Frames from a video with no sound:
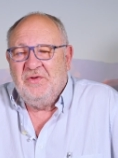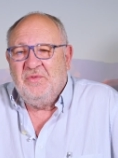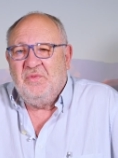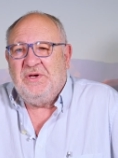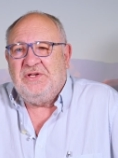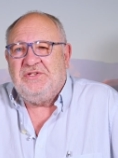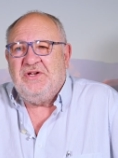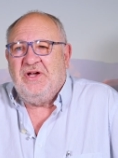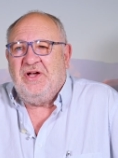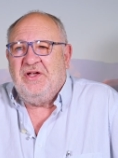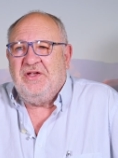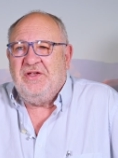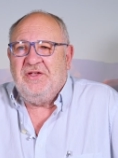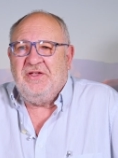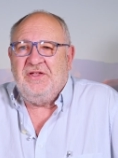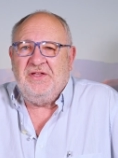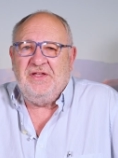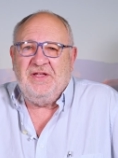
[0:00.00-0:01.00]
which
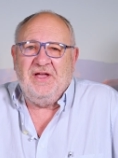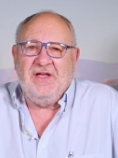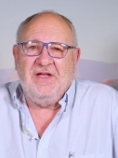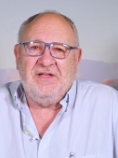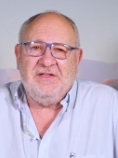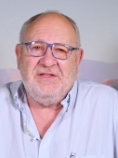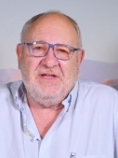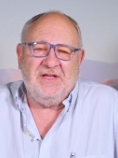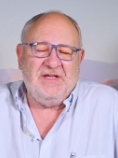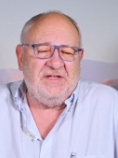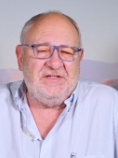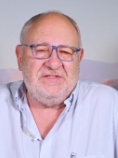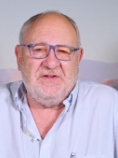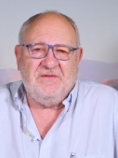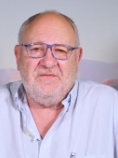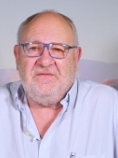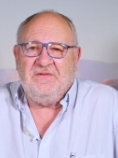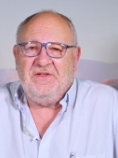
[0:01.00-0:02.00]

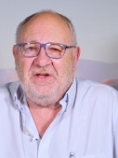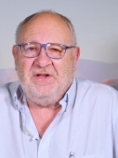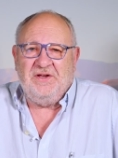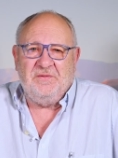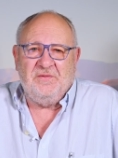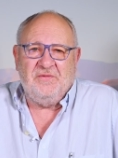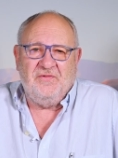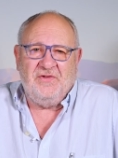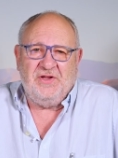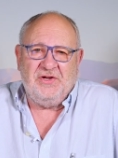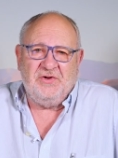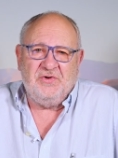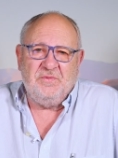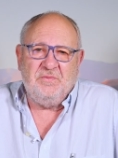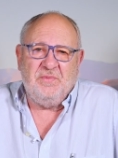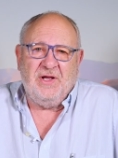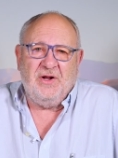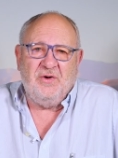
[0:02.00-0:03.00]
is a very, very
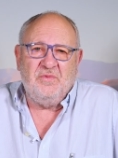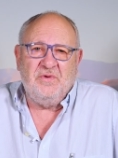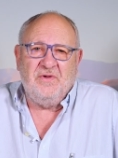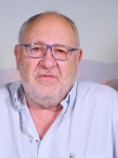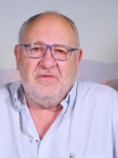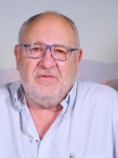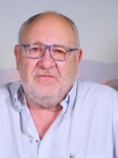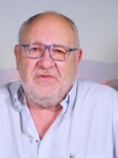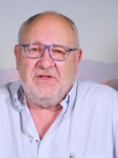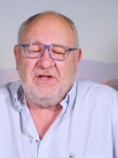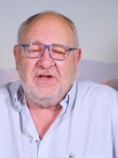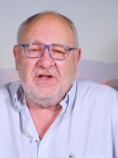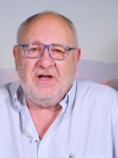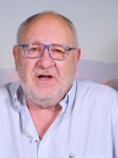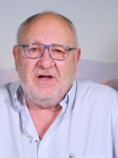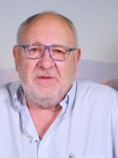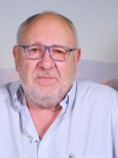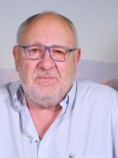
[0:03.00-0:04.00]
good bale with a very
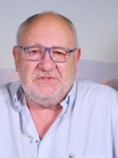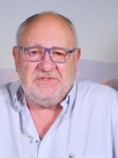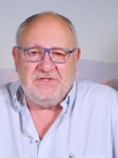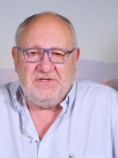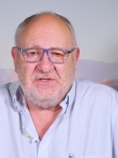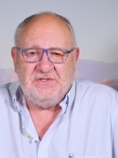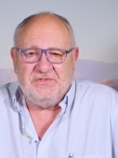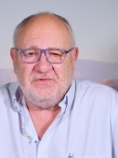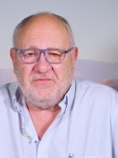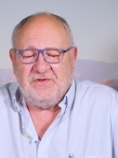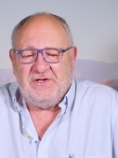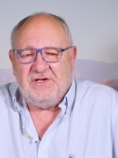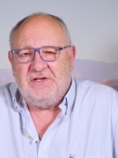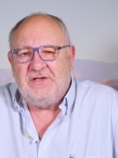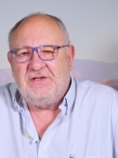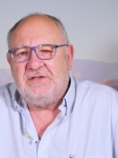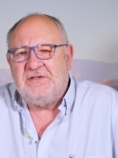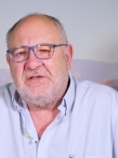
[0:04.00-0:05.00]
high percentage of
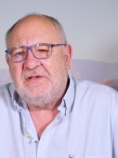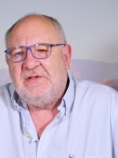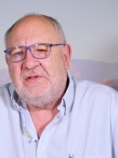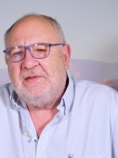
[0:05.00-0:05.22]
cane yield.